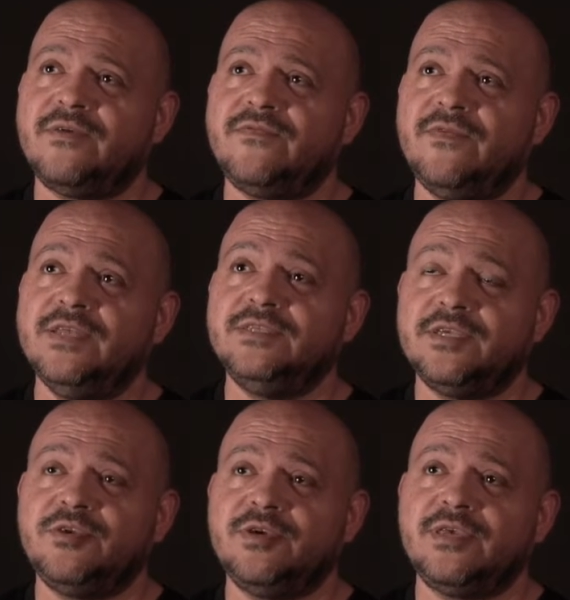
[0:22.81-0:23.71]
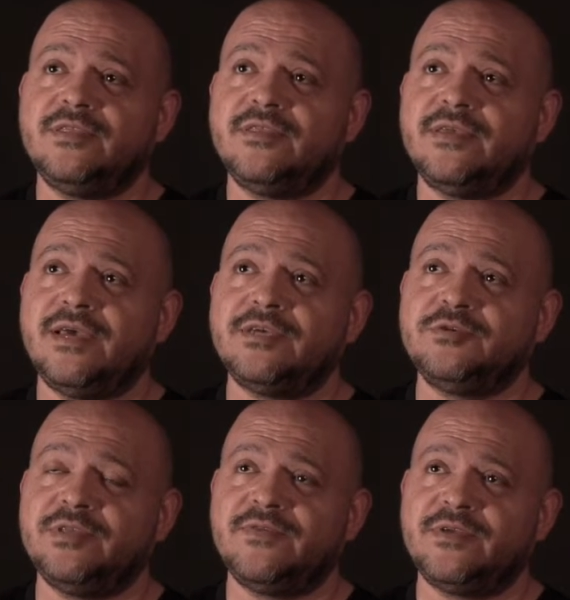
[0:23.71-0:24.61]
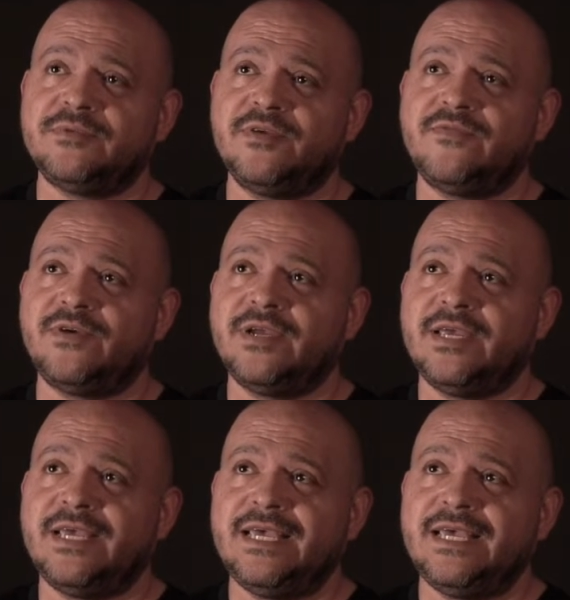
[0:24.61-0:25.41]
funds and you can actually develop software.